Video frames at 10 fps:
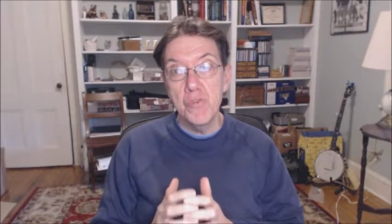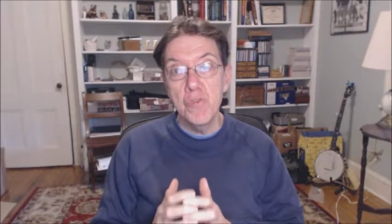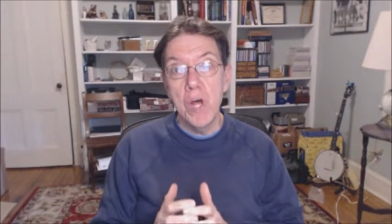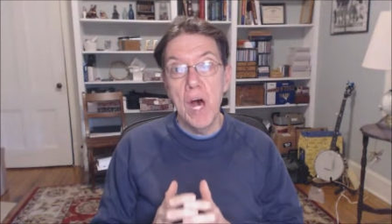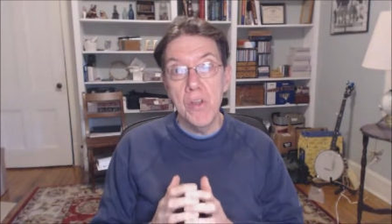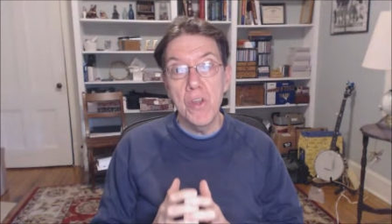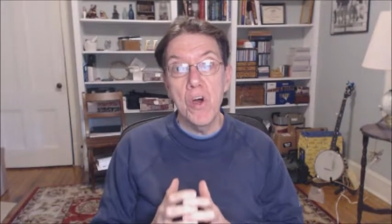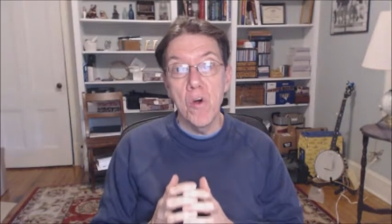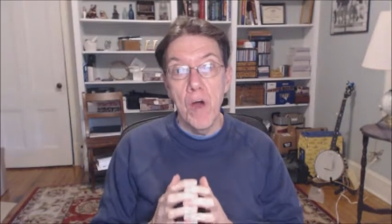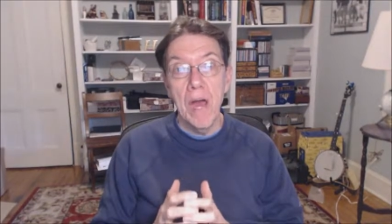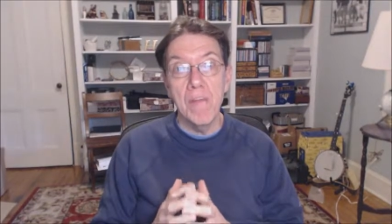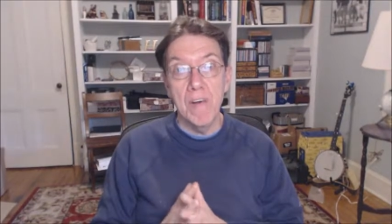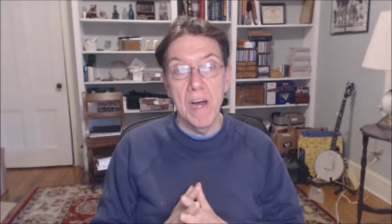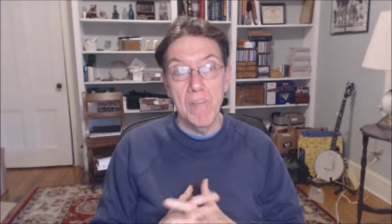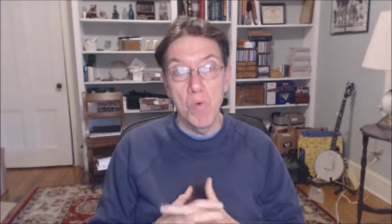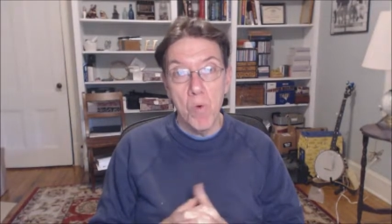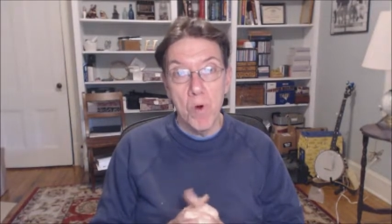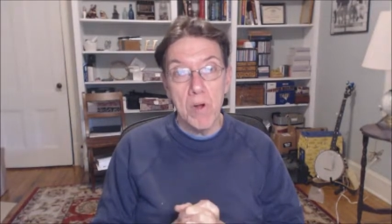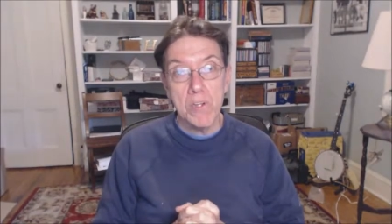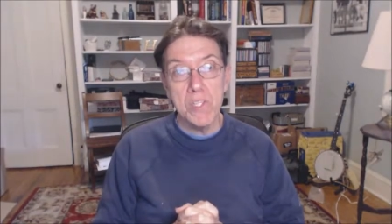do not know how Fiverr
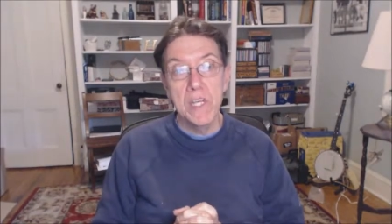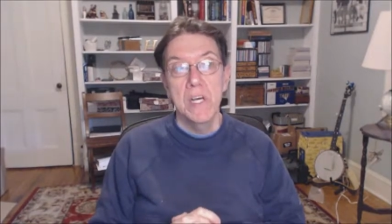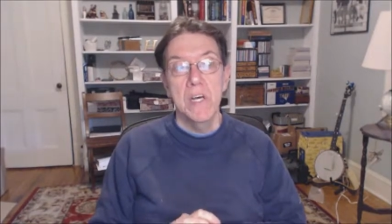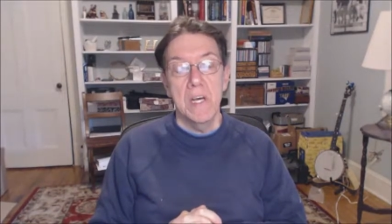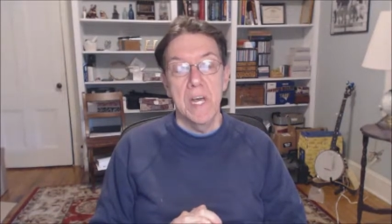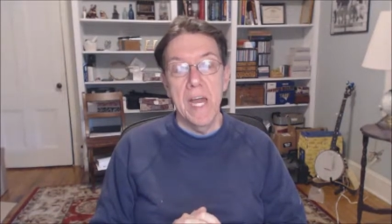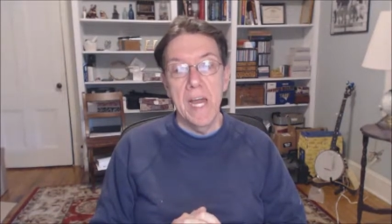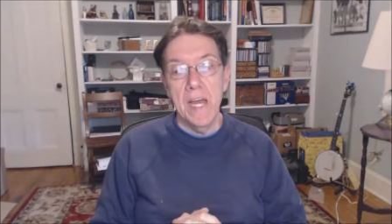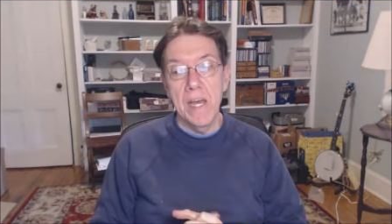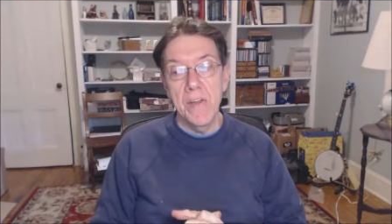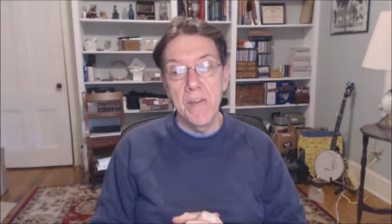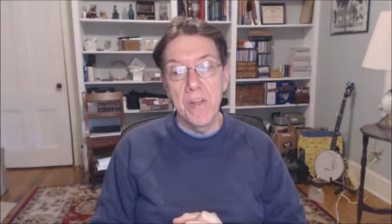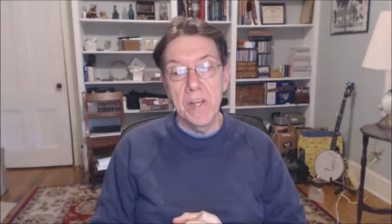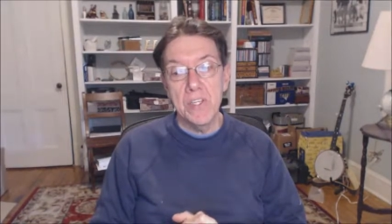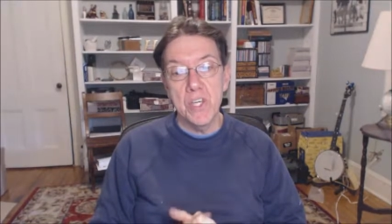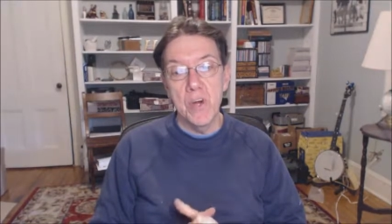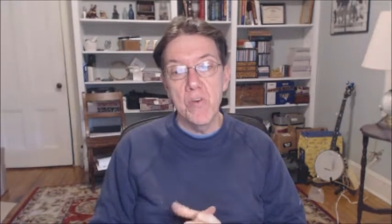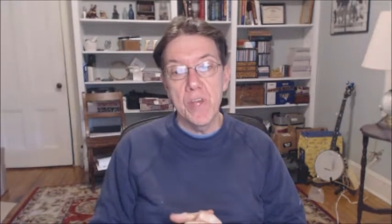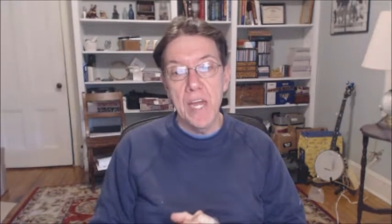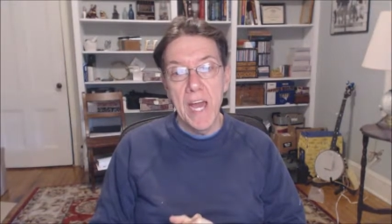works, and
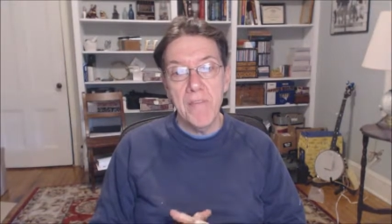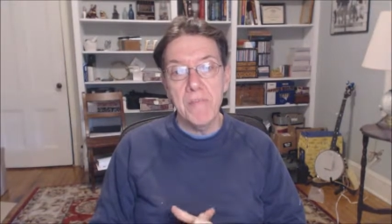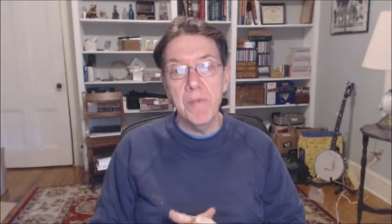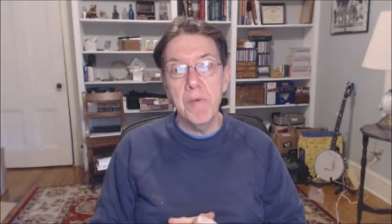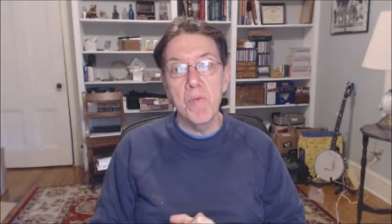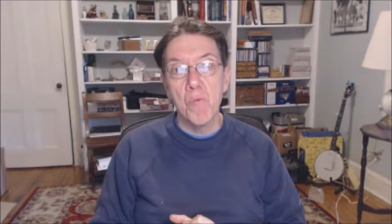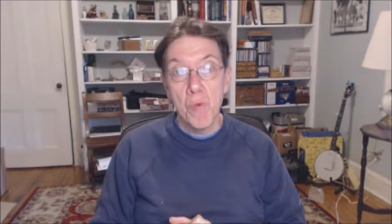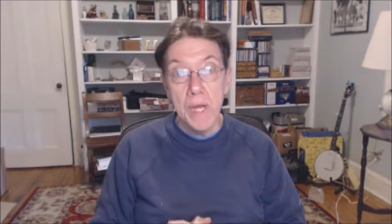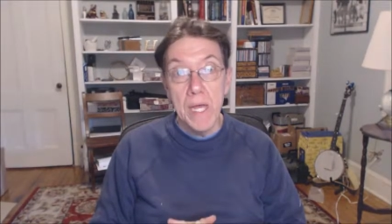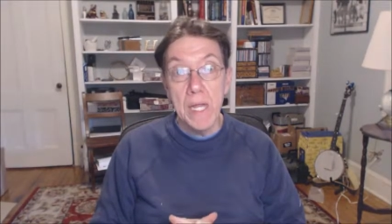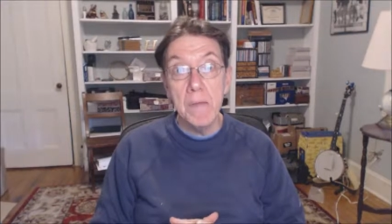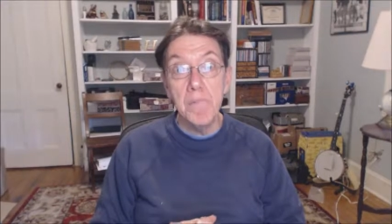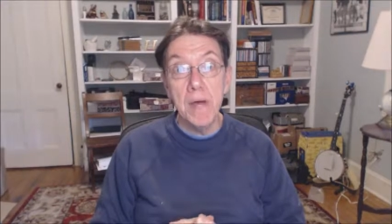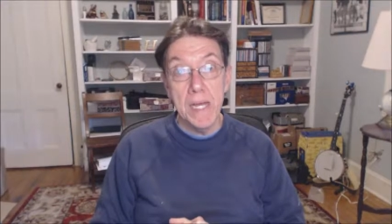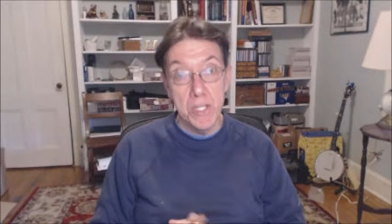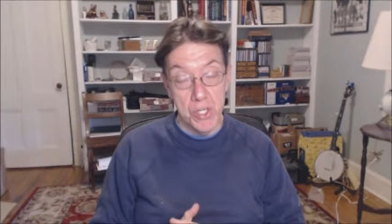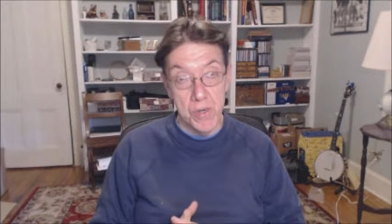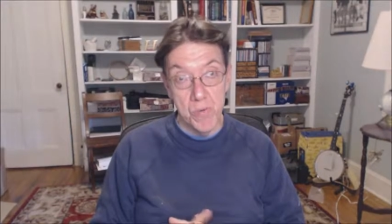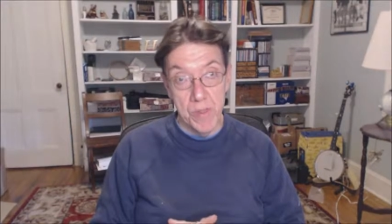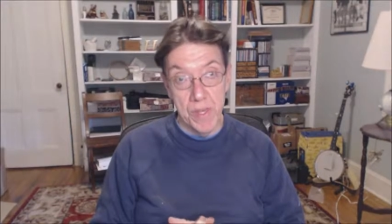so you have to be really
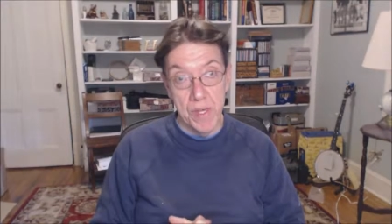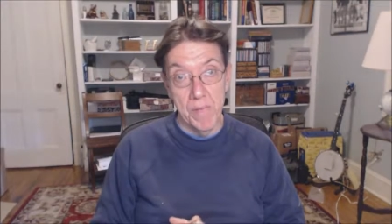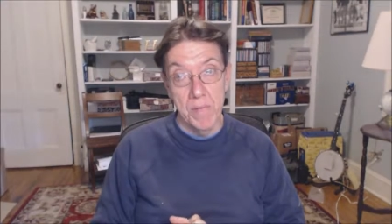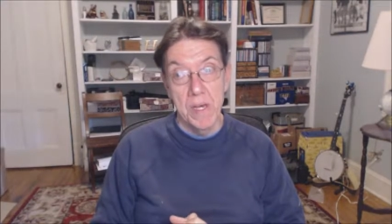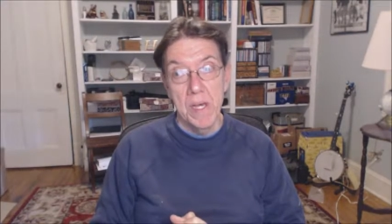patient with them.